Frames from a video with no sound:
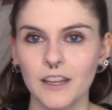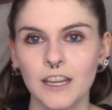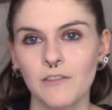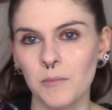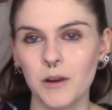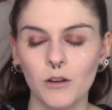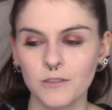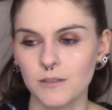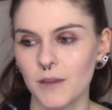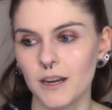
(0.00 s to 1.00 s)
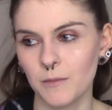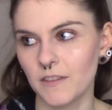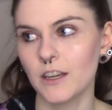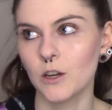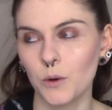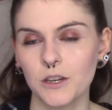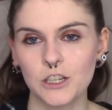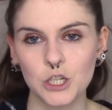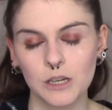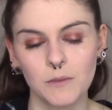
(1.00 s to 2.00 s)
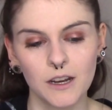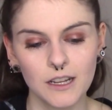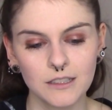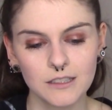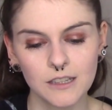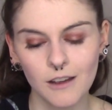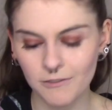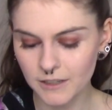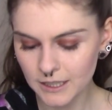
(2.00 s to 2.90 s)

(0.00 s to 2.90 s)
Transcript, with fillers: like, give them an ultimatum of like going to treatment and stuff.